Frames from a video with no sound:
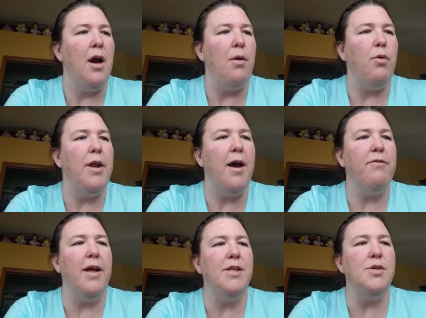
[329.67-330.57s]
I would have
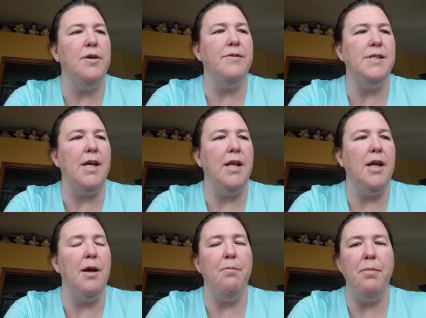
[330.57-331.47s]
liked to have seen
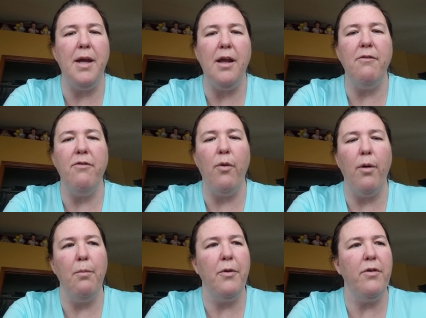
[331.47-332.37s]
a bean
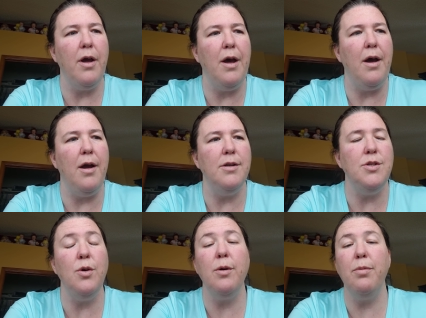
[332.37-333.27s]
form uh,
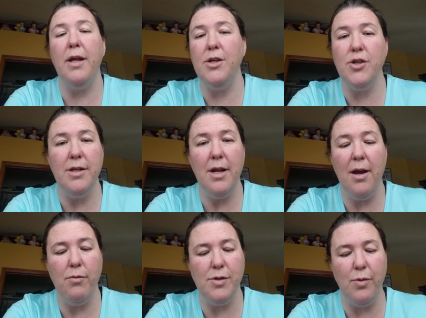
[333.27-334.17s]
to completion. I
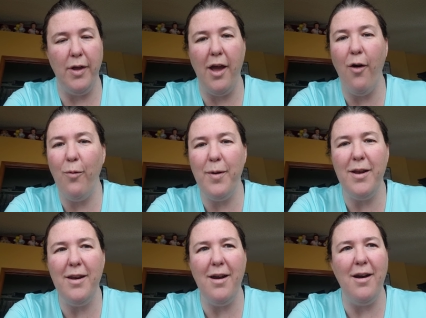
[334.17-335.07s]
was really
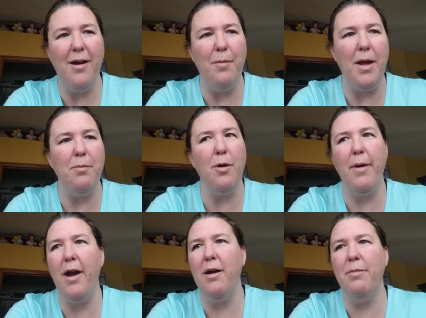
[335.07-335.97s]
hoping, um, and per
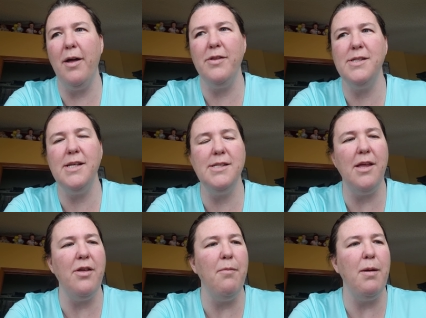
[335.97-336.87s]
my hypothesis, I
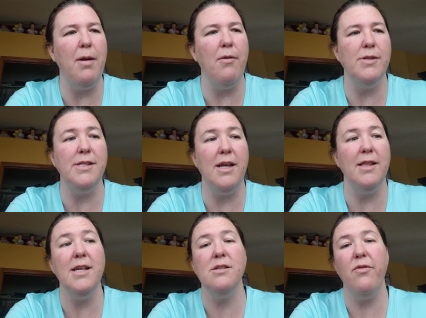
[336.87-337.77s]
thought maybe I would see at
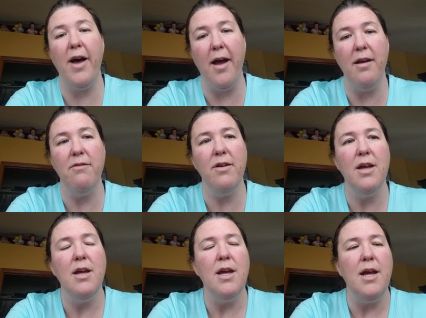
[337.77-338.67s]
least five
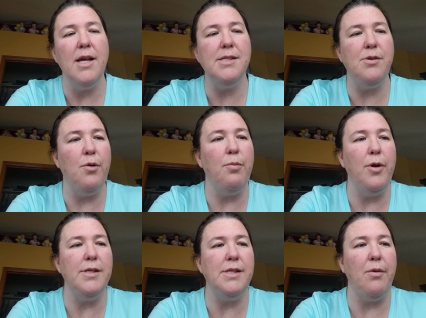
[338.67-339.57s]
in 0,
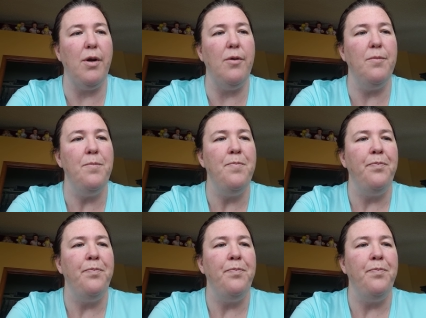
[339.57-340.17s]
0.0.